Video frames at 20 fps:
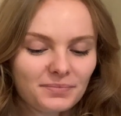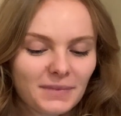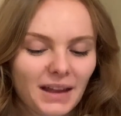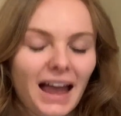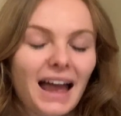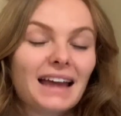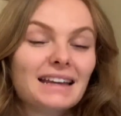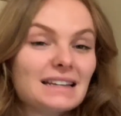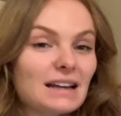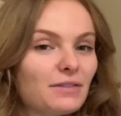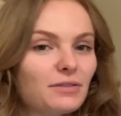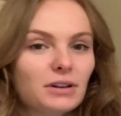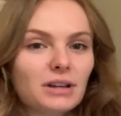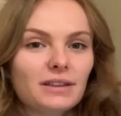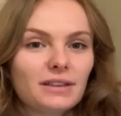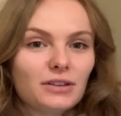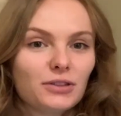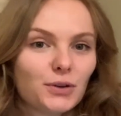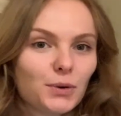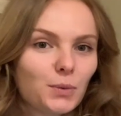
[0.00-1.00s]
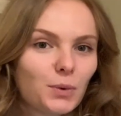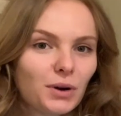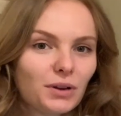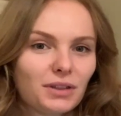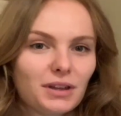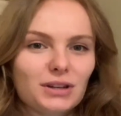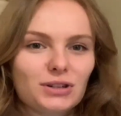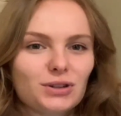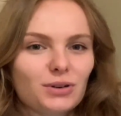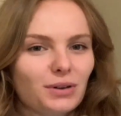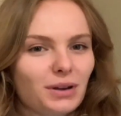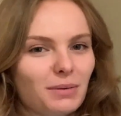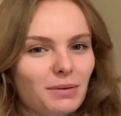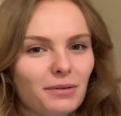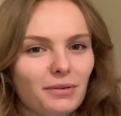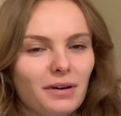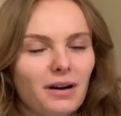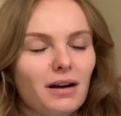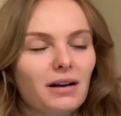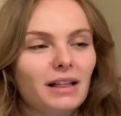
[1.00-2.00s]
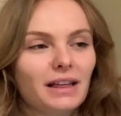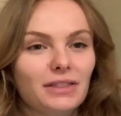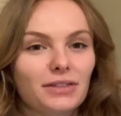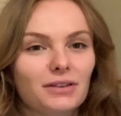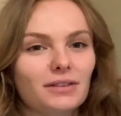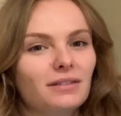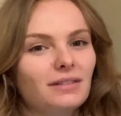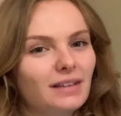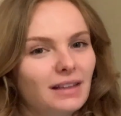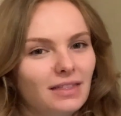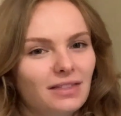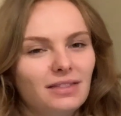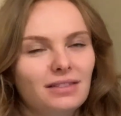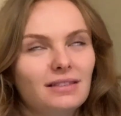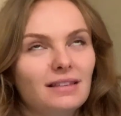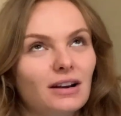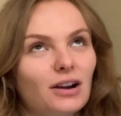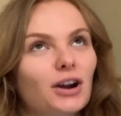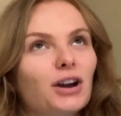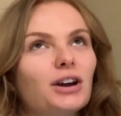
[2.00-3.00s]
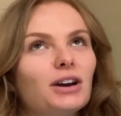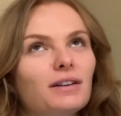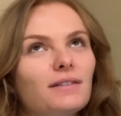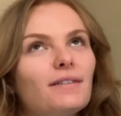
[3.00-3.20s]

I definitely think they're worth it, don't get me wrong. Like they're a good